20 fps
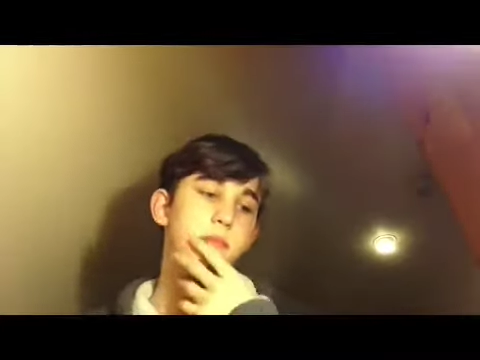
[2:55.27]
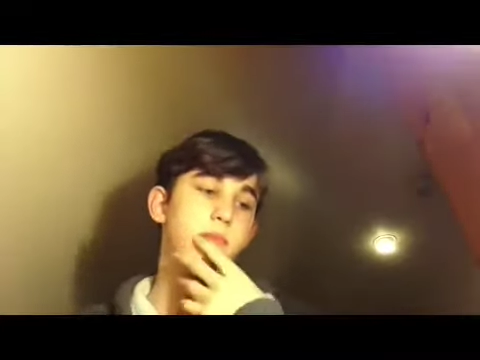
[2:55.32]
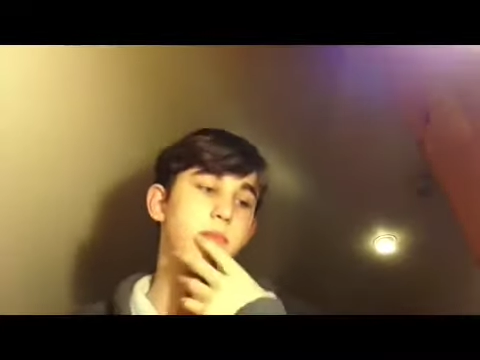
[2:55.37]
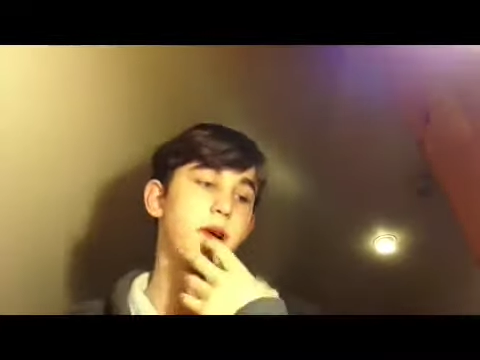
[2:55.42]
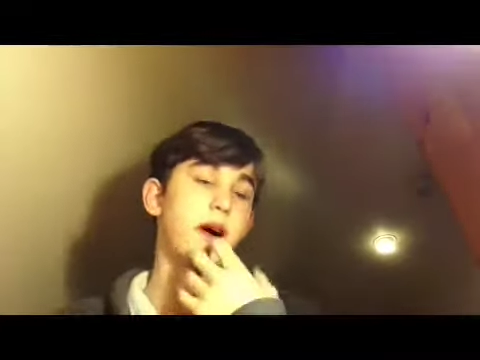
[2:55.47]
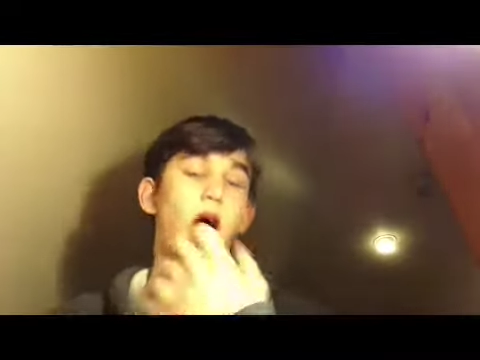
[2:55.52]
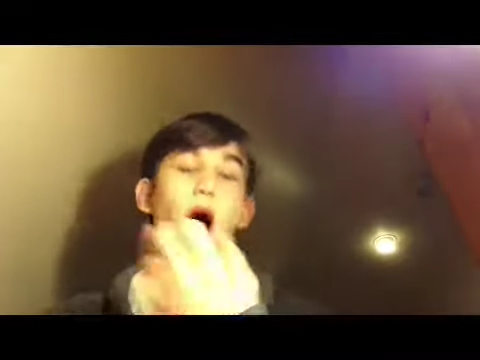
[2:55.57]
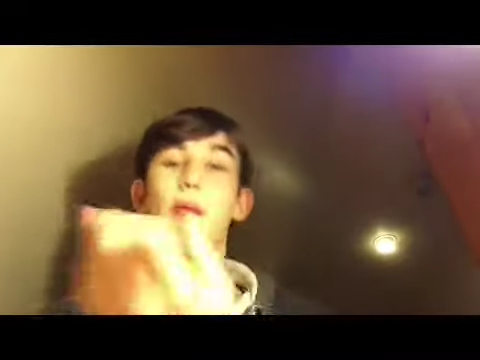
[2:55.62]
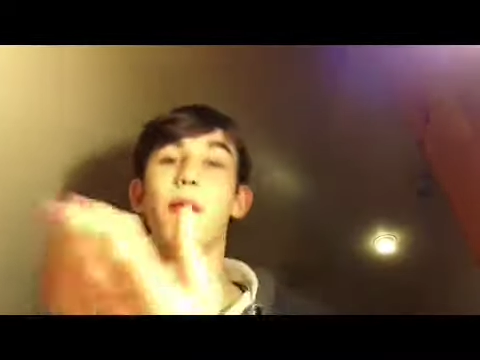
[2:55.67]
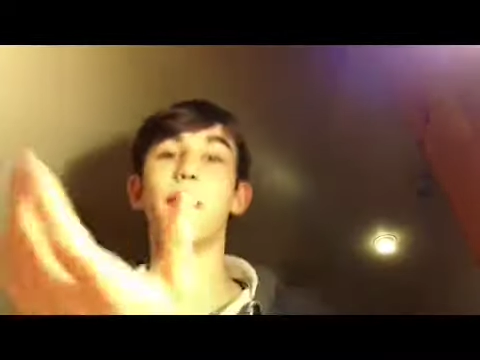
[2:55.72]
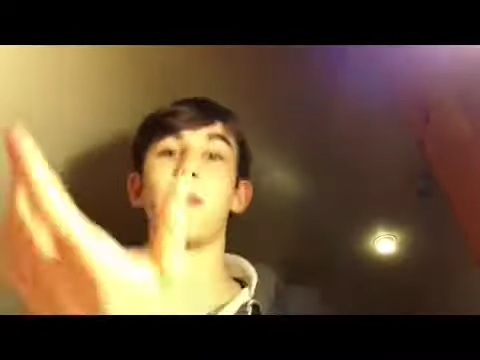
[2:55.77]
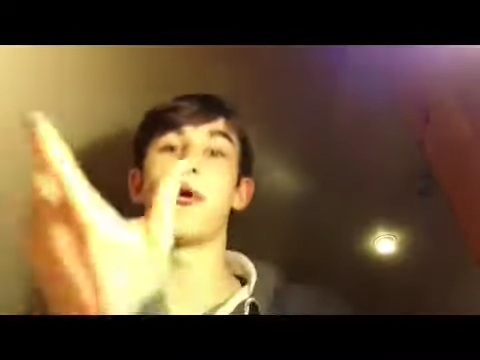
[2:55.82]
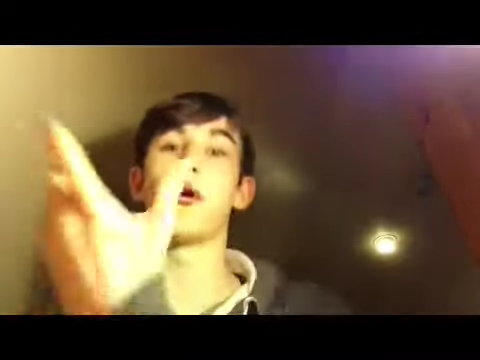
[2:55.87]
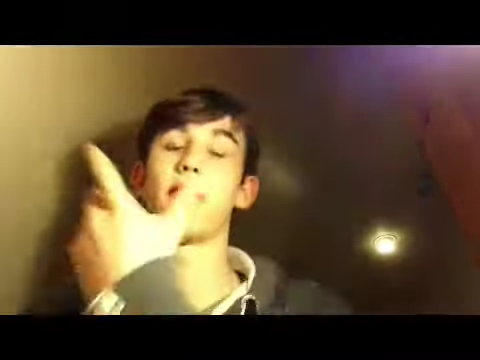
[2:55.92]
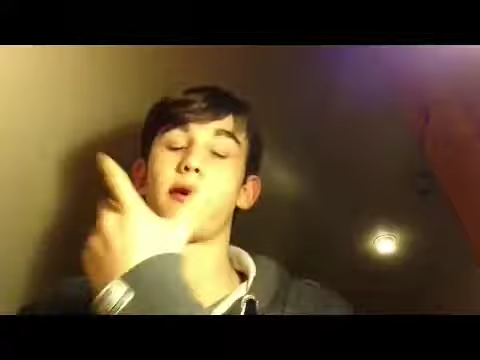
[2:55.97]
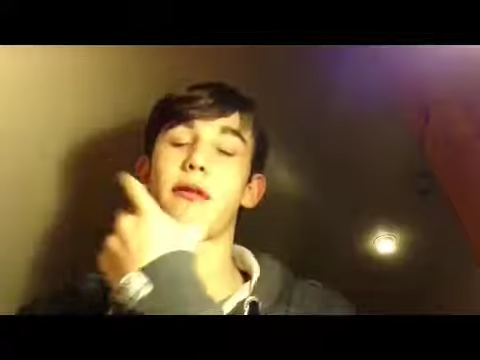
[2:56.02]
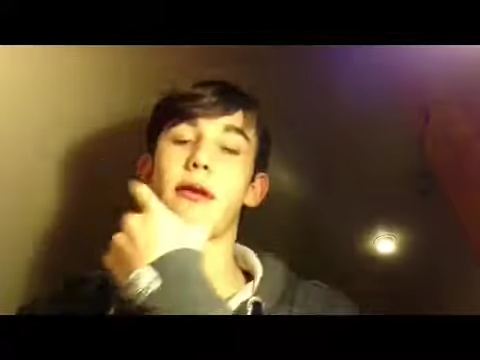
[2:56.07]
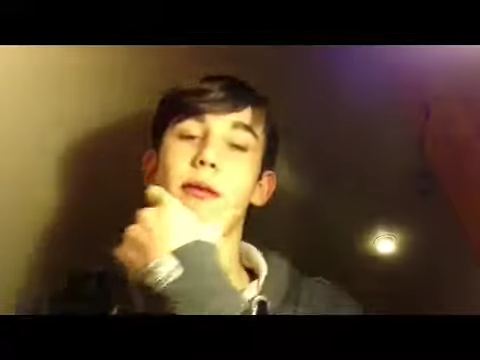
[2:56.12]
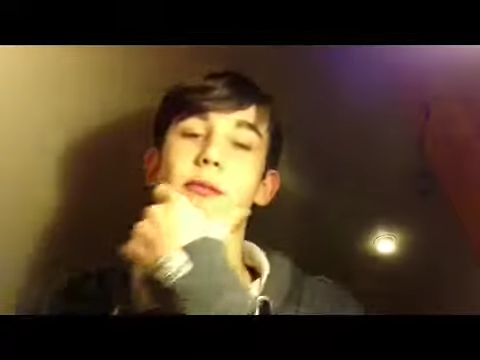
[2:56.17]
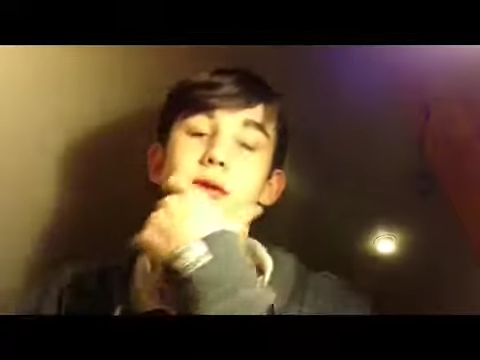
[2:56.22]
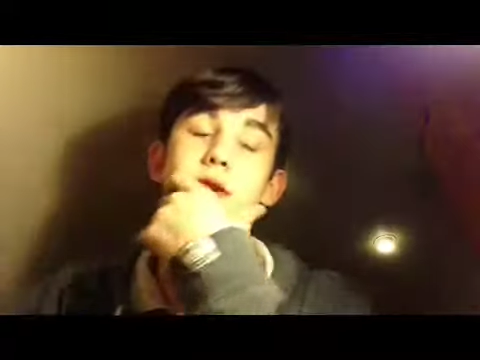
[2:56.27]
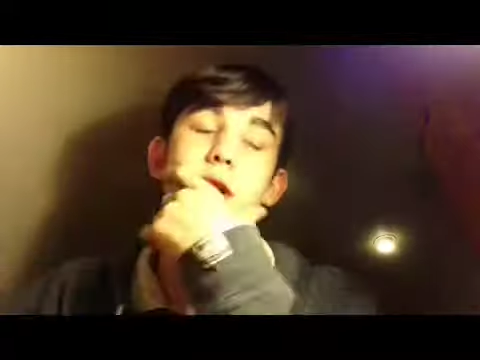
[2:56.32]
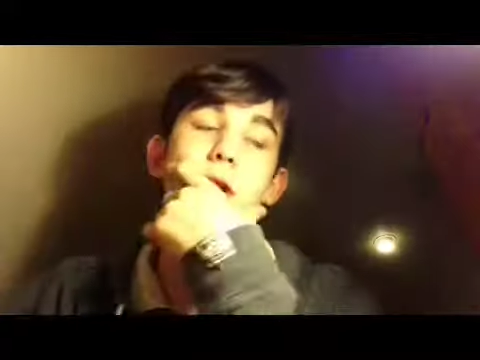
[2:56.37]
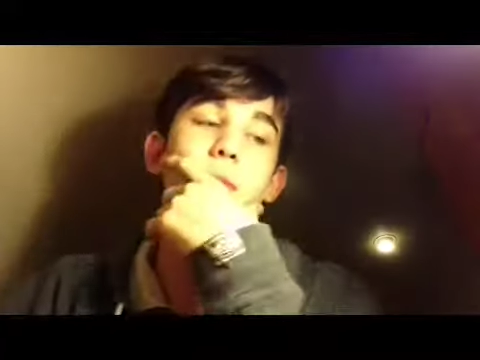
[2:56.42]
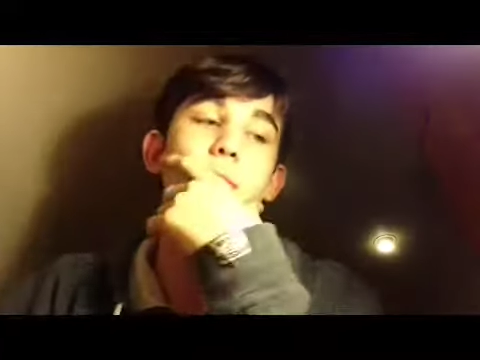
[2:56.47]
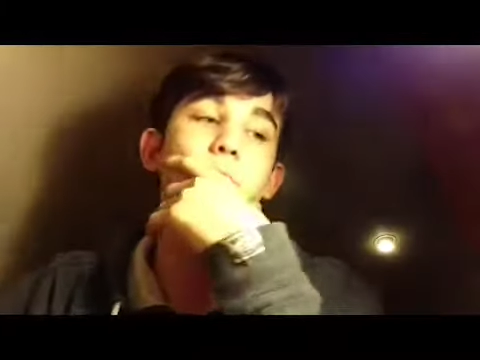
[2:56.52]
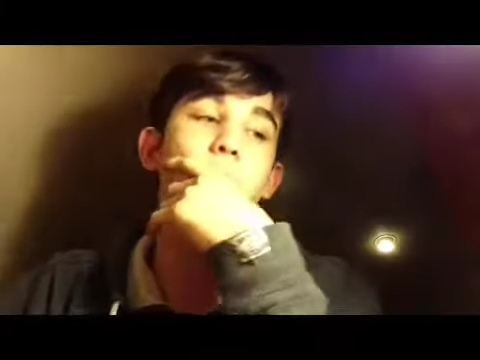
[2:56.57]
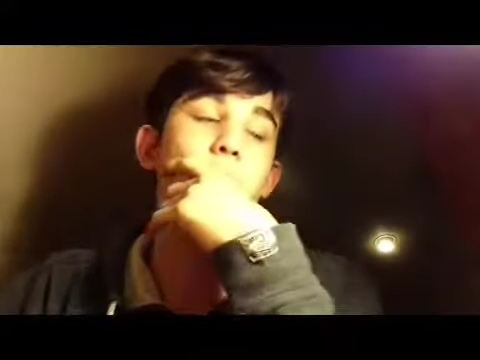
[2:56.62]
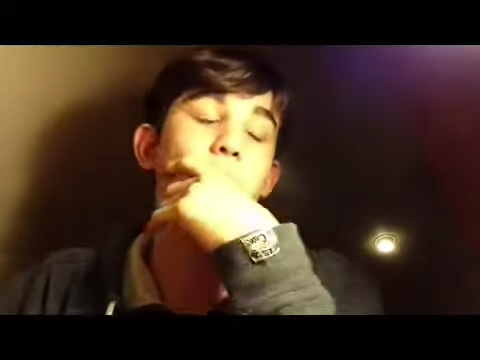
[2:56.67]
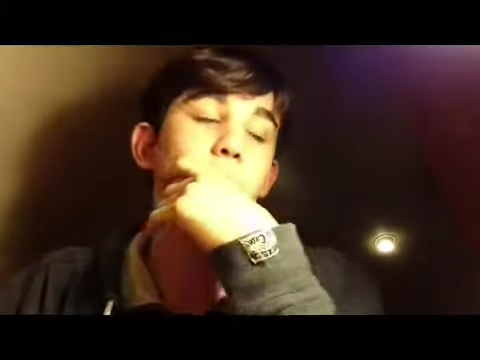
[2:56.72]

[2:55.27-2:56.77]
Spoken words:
But I'm a boy, so I wouldn't know.